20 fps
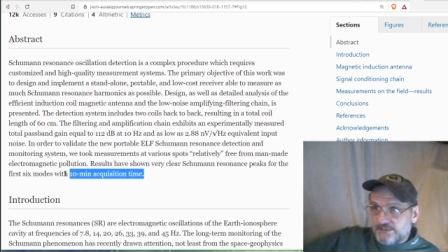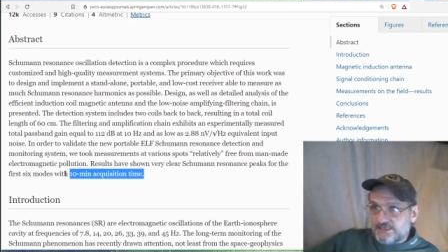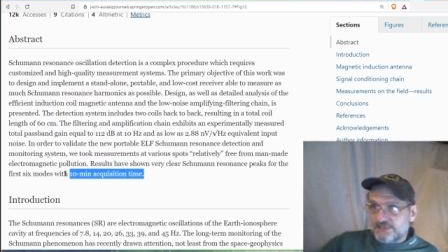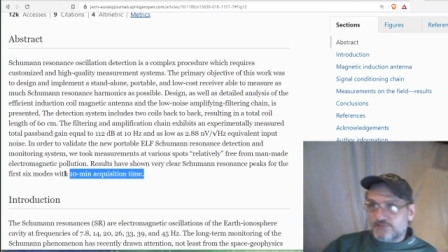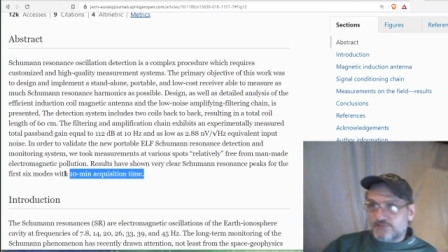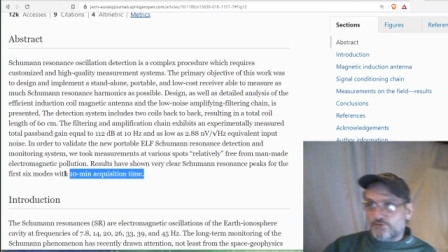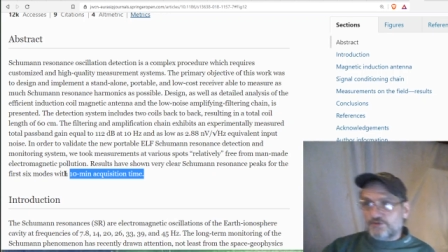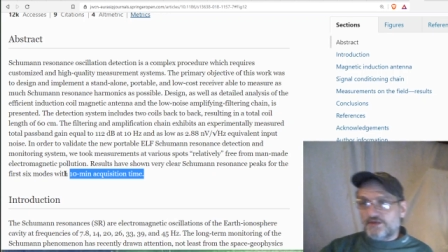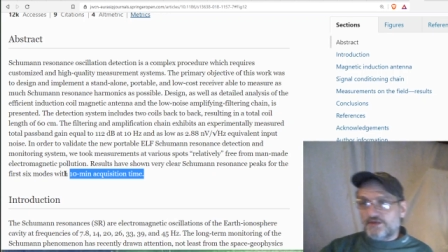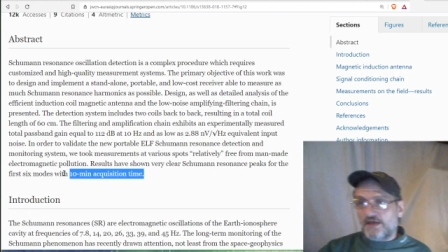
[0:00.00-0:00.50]

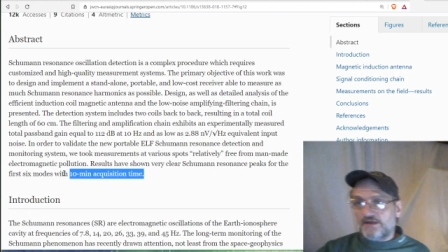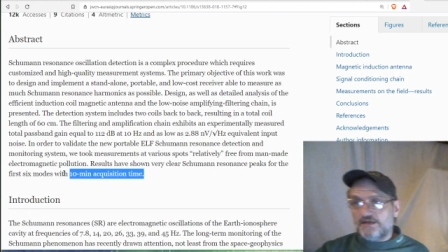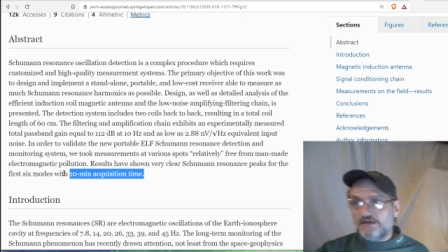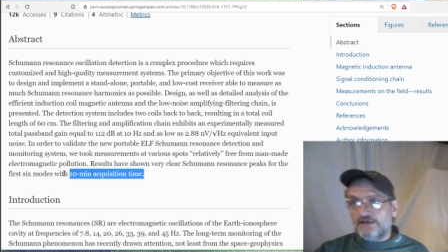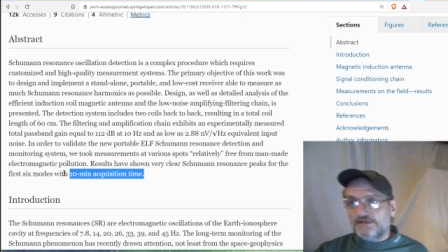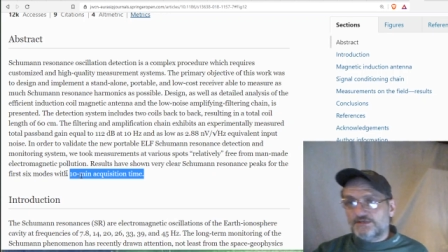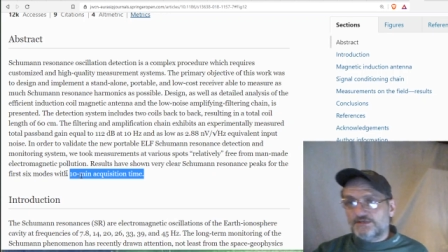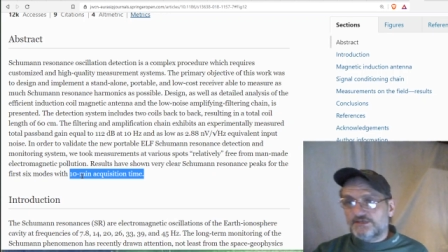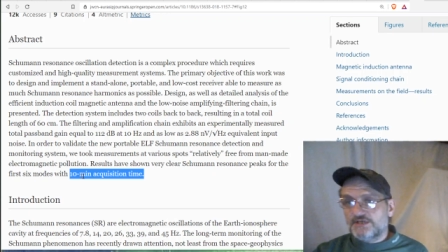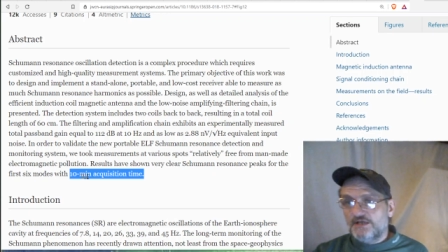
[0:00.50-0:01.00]
that's what that
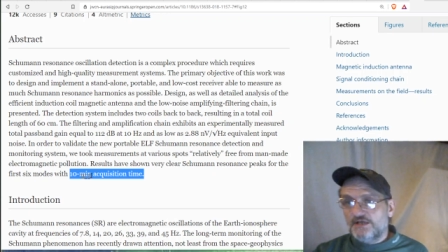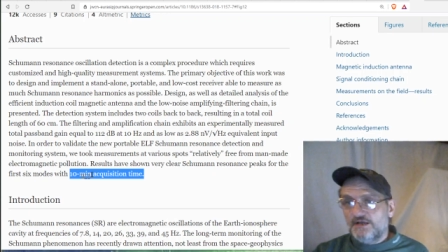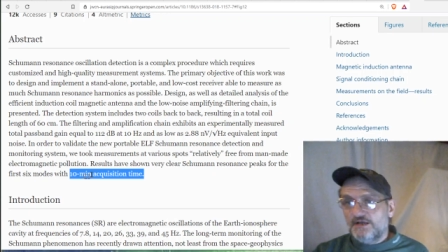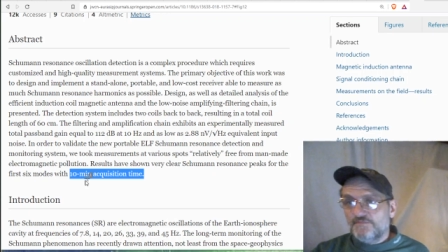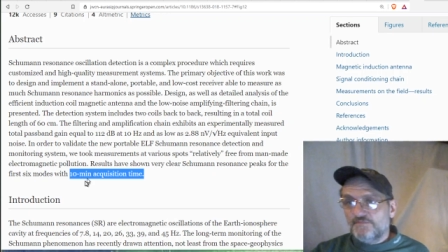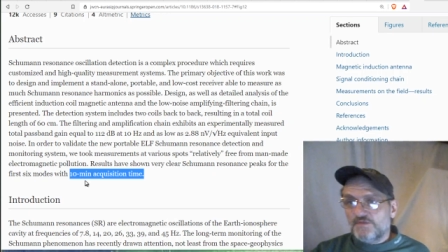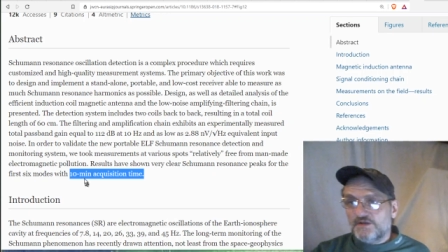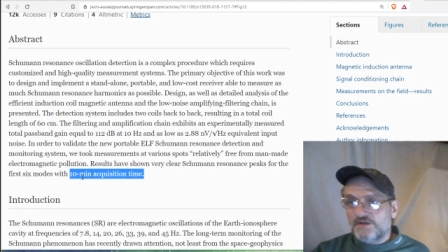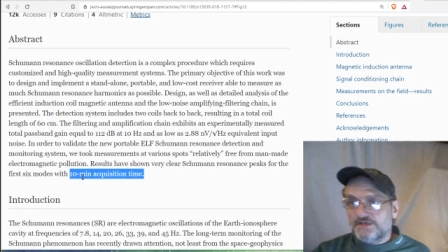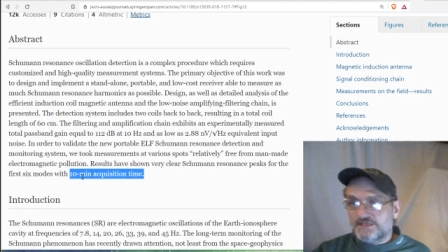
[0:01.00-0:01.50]
is.
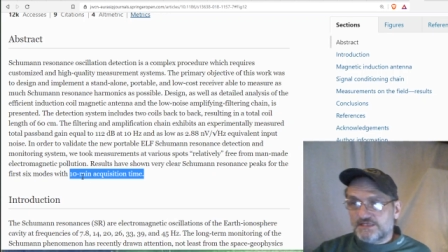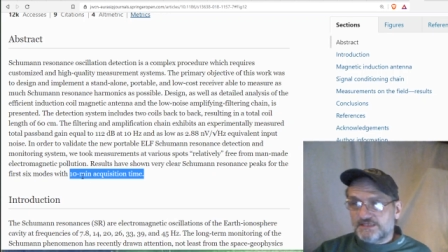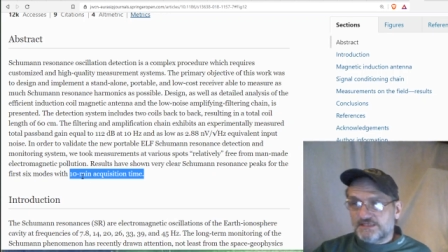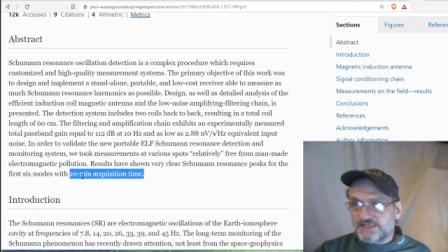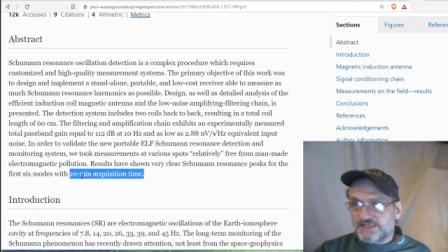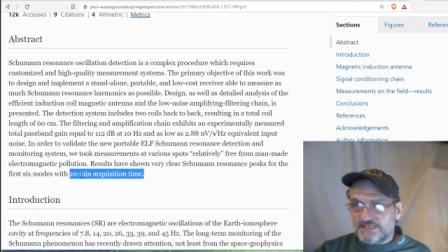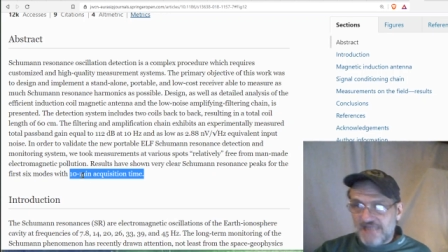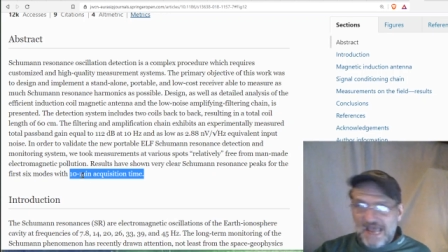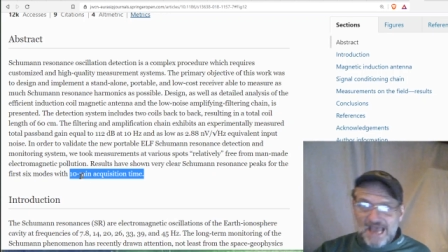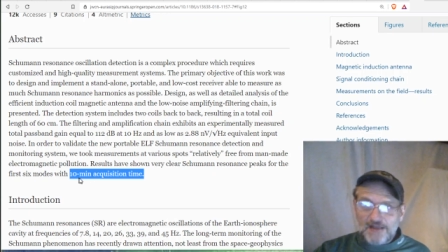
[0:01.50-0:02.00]
Is
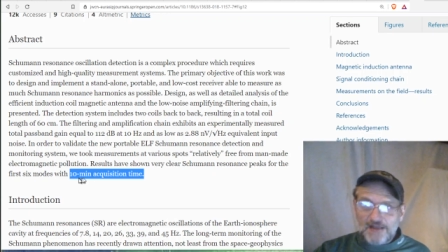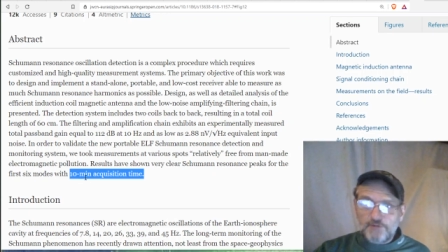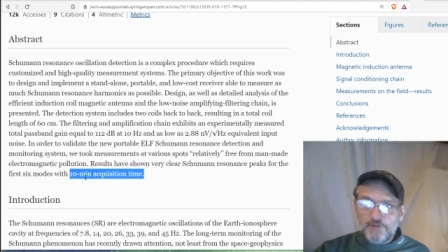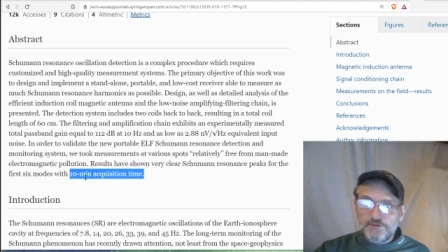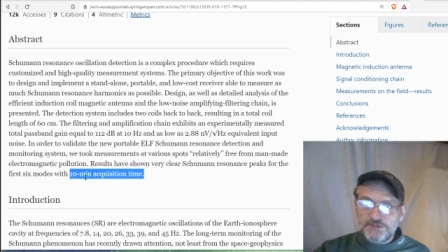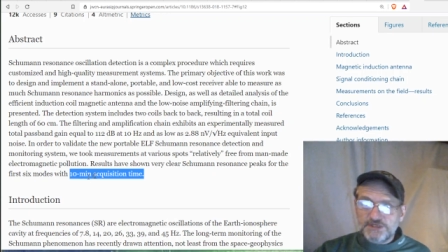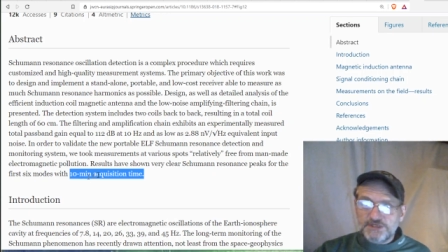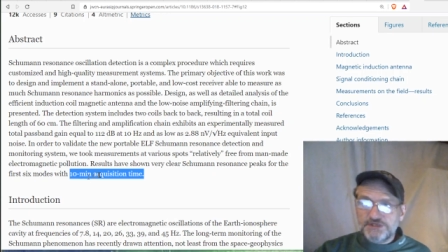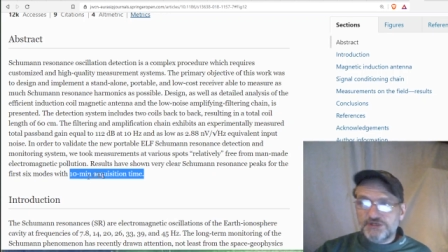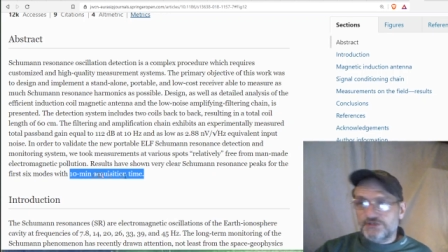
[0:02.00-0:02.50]
it's the
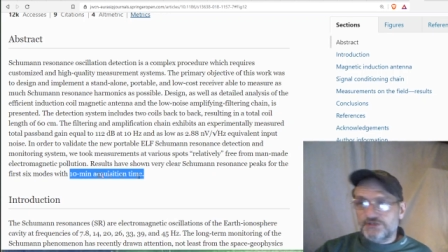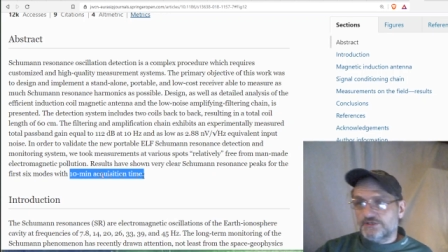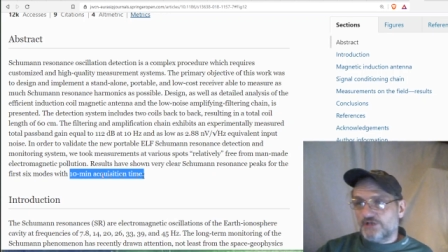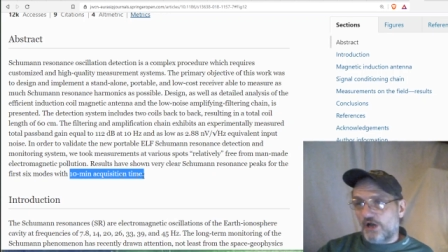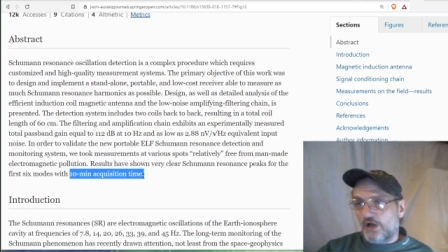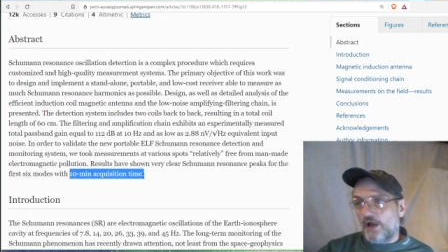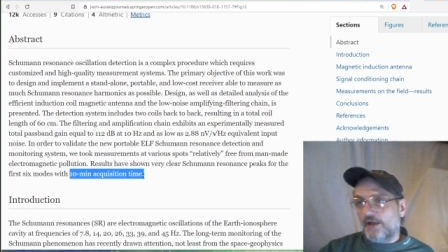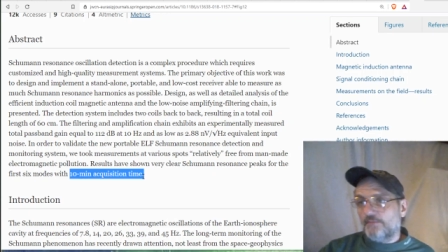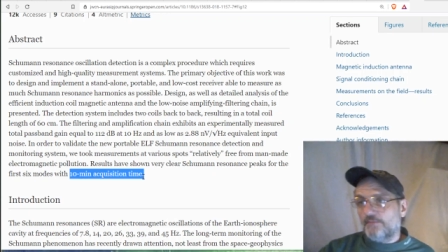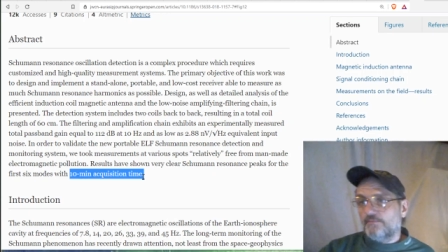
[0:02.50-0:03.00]
acquisition
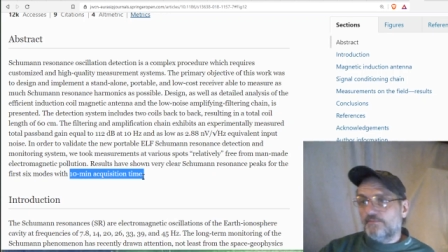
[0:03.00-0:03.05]
time.